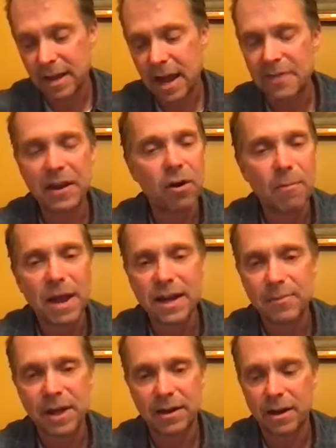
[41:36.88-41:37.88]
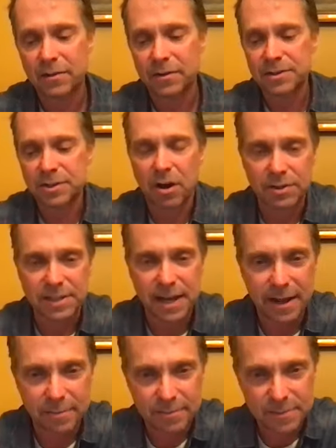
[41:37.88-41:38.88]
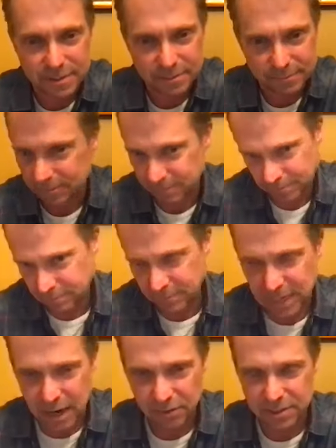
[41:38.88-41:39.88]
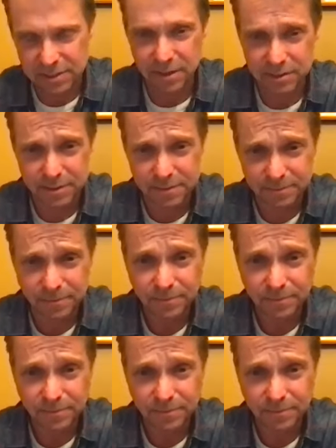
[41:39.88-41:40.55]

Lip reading: And there are many, many others, Charles Adams and countless others.